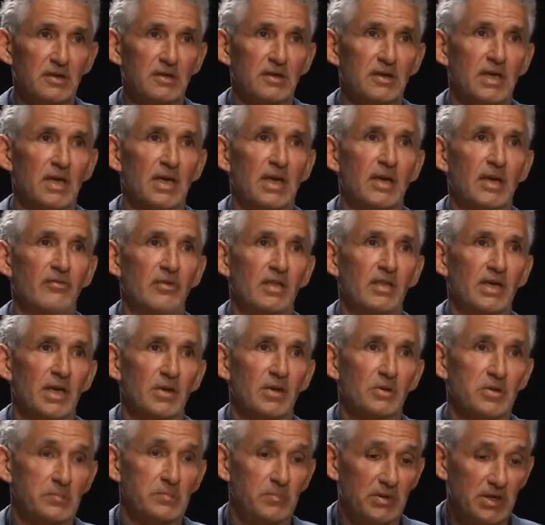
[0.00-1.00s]
and, and everything
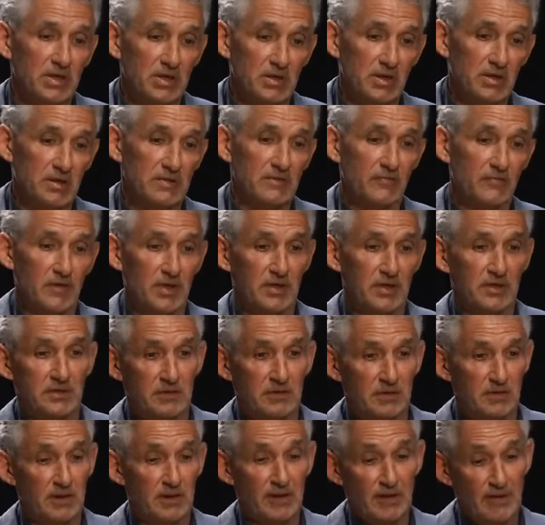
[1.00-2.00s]
else because of
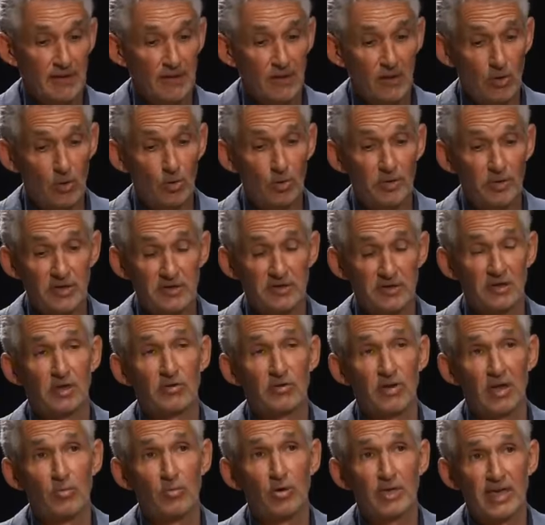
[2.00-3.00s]
this, all these
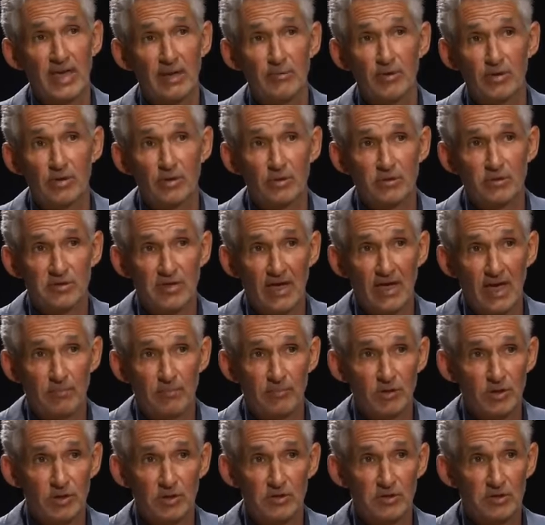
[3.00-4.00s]
incredible chemicals they're
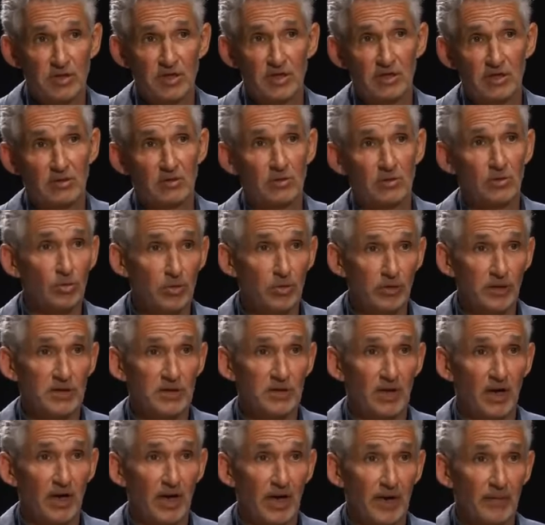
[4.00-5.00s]
producing all the
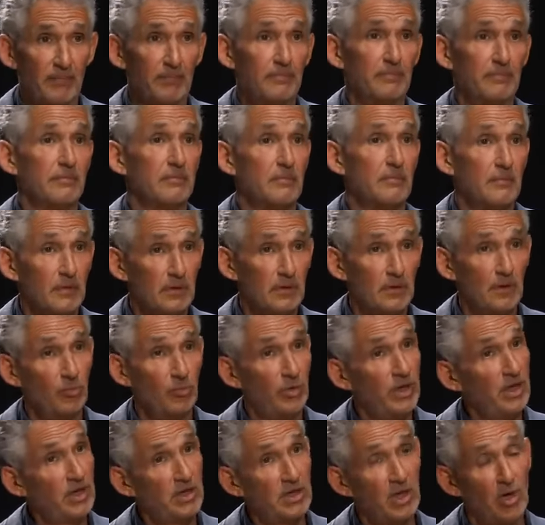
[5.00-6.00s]
time that
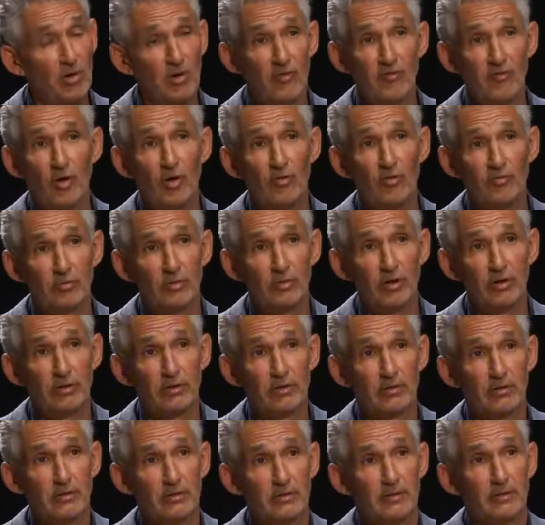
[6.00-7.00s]
we co evolved with.